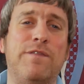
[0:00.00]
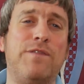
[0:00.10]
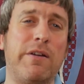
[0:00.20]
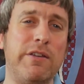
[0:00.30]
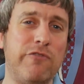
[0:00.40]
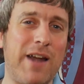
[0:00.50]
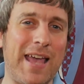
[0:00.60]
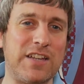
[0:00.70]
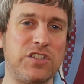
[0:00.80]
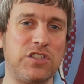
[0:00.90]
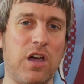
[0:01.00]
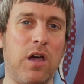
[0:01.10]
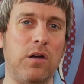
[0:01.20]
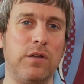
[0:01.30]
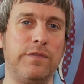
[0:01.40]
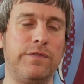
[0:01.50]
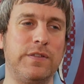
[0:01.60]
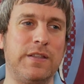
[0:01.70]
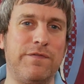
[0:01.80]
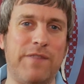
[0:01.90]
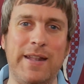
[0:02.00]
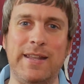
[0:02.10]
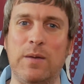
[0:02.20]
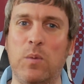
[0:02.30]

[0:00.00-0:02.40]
a very relaxed style of defending,